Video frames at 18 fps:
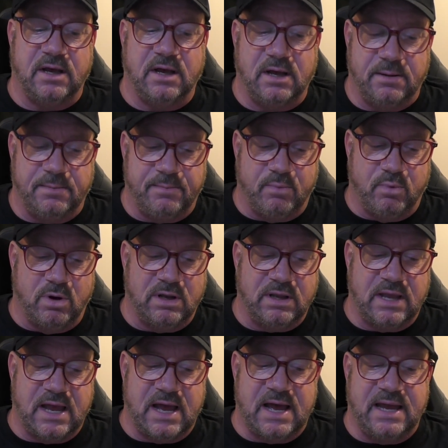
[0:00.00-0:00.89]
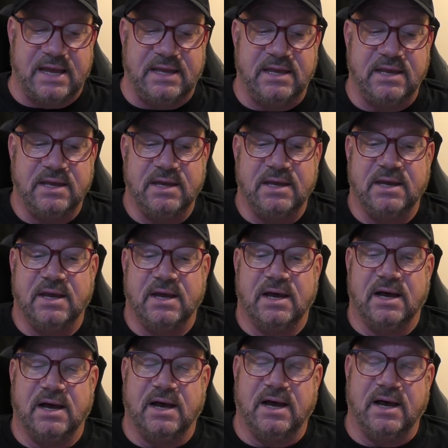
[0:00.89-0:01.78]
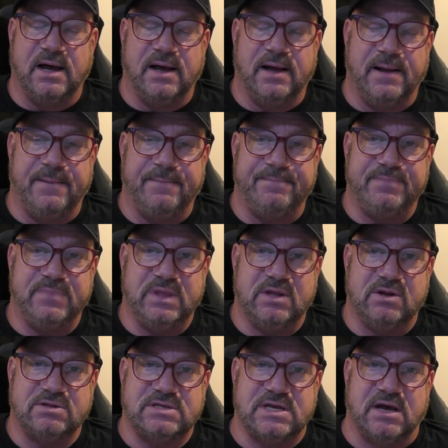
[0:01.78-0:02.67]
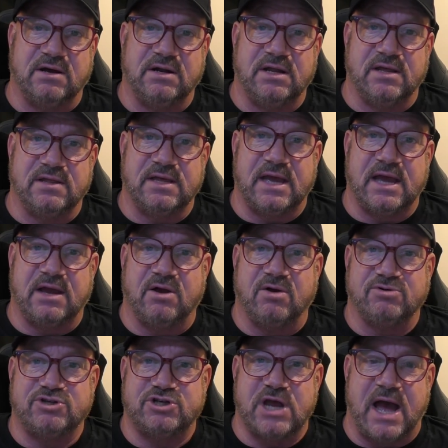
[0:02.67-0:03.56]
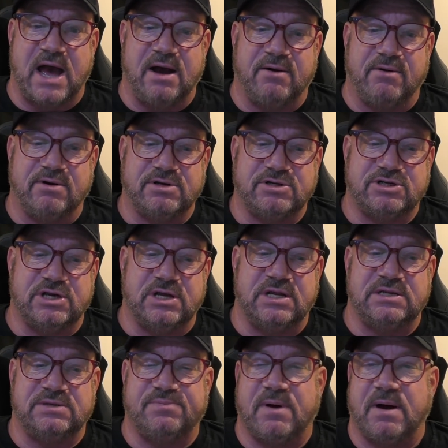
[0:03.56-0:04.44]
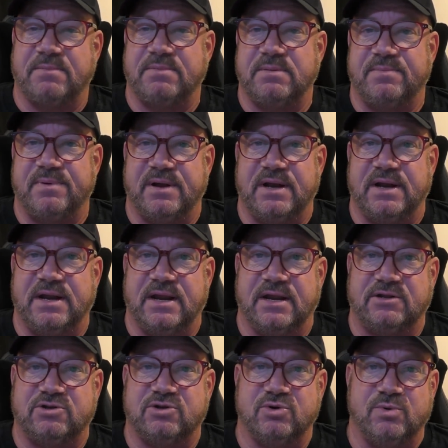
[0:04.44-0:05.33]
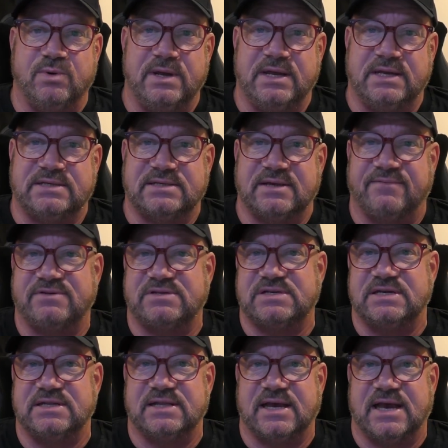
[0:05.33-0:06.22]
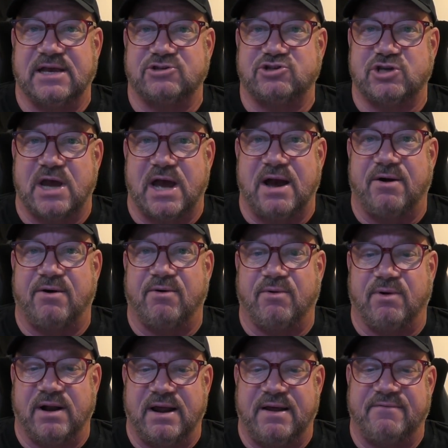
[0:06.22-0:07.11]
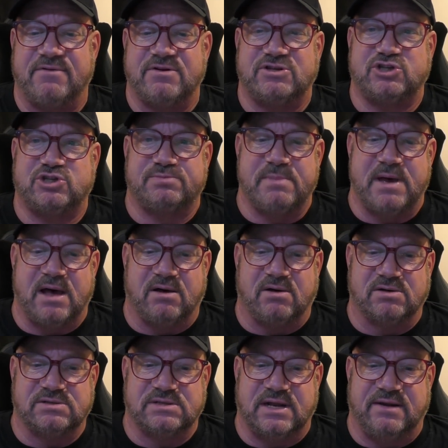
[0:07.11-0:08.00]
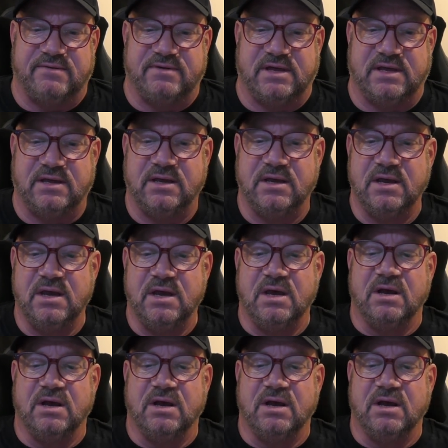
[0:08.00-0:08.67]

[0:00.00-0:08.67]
Uh, one guy, uh, you know, telling the other guy go shower shit. He's probably been in there two weeks, never seen the guy shower, whatever. He smells and everything.